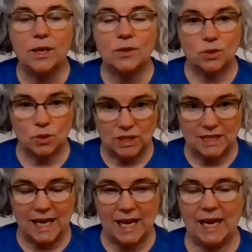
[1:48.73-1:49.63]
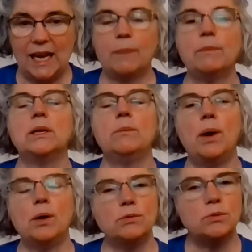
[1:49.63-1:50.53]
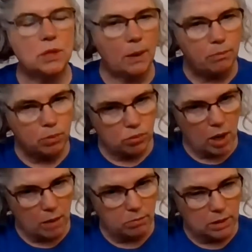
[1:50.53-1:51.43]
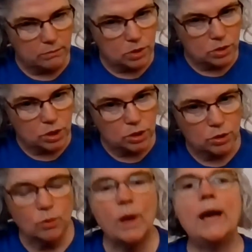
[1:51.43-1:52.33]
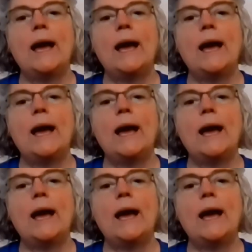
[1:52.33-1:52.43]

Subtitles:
So today I'm going to pose a problem to you,